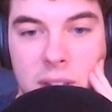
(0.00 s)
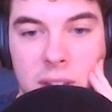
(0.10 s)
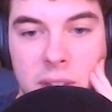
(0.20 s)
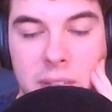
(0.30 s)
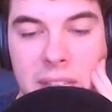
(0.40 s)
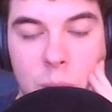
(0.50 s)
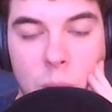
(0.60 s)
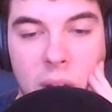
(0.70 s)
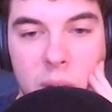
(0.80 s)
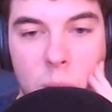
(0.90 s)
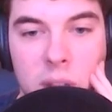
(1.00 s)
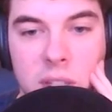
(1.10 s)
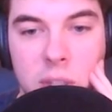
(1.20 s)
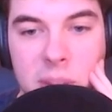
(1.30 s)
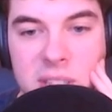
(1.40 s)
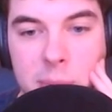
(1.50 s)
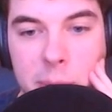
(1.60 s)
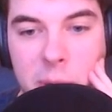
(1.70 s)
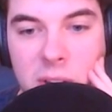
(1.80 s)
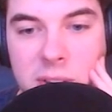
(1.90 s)
Vicky, why? What? You busted my
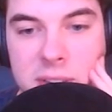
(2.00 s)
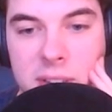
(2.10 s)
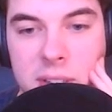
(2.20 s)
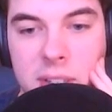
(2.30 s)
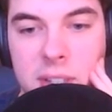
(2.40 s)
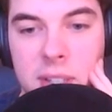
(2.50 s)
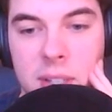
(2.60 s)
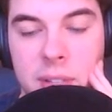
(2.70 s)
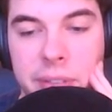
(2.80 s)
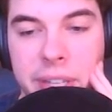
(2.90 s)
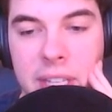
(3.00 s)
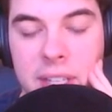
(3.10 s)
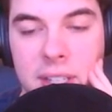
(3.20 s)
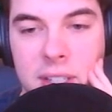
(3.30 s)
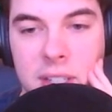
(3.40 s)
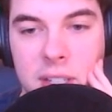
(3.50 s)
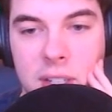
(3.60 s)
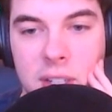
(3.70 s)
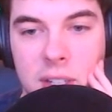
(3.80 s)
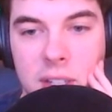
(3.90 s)
balls. Vicky,
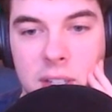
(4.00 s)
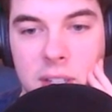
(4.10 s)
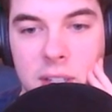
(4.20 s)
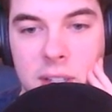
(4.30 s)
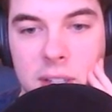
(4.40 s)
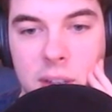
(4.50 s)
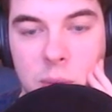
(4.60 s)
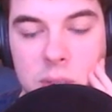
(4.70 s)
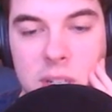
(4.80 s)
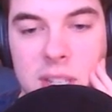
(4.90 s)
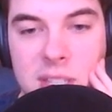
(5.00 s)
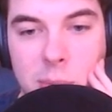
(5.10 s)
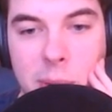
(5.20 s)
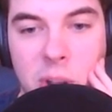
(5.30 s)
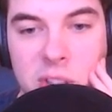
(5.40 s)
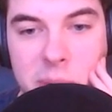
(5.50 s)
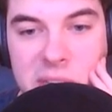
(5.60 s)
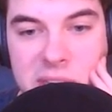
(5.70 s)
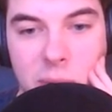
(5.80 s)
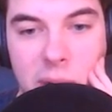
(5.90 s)
I want you to consider my balls
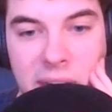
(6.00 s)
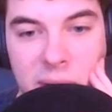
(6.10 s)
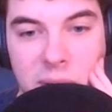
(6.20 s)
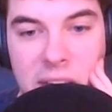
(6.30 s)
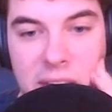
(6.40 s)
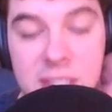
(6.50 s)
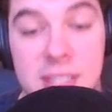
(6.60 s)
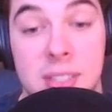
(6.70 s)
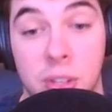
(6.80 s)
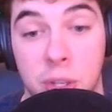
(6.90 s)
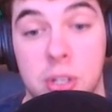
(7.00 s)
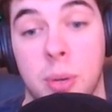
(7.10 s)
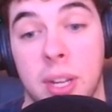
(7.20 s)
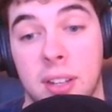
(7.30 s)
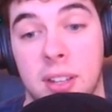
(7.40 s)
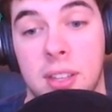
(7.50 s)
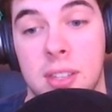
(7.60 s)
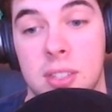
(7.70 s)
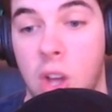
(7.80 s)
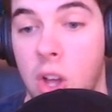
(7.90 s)
busted right now, okay? And this is all you're doing.
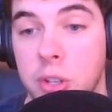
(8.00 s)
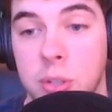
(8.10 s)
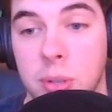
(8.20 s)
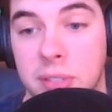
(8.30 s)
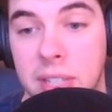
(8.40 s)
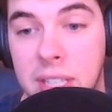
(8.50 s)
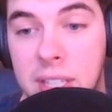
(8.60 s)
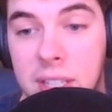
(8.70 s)
This is all you're doing, Vicky.